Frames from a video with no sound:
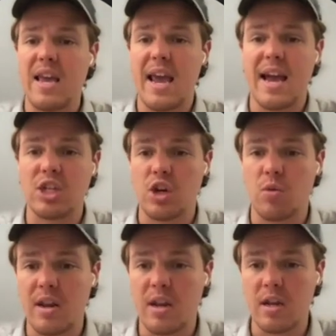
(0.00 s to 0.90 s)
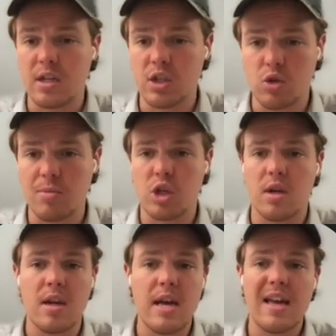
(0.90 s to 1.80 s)
A I generated
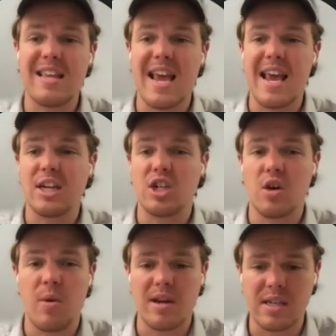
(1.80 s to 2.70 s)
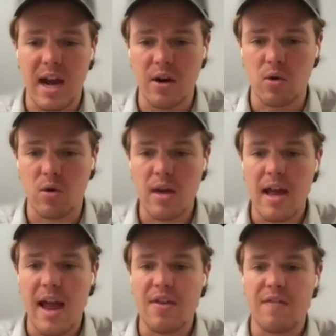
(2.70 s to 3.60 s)
description, the A I generated title.
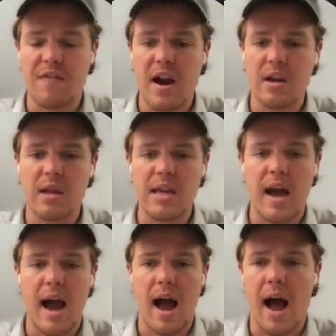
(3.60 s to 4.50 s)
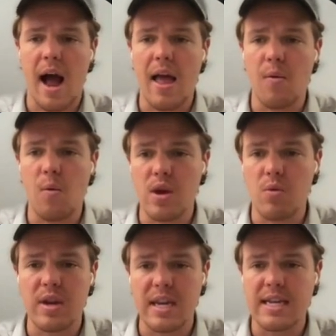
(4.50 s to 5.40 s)
And then finally, we
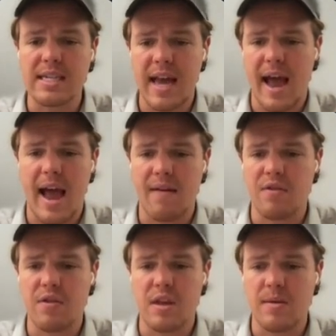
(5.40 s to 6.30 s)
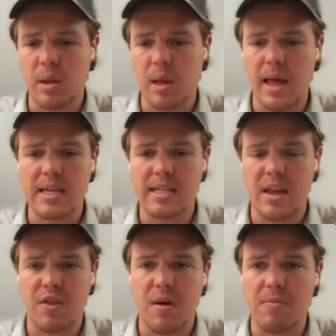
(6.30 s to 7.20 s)
would need to have the playlist and
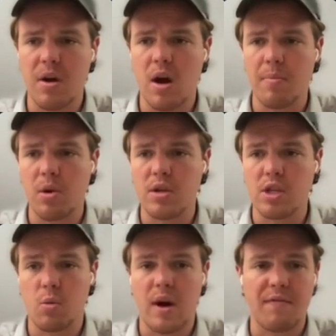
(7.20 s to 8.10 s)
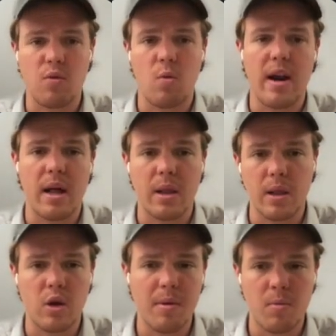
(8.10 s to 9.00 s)
thumbnail uploaded. So we're gonna have to wait a
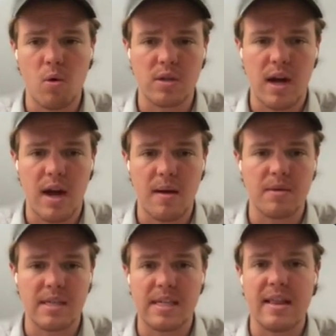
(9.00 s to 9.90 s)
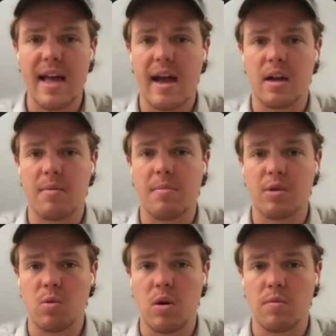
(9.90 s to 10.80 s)
little bit more time to see that come up as well.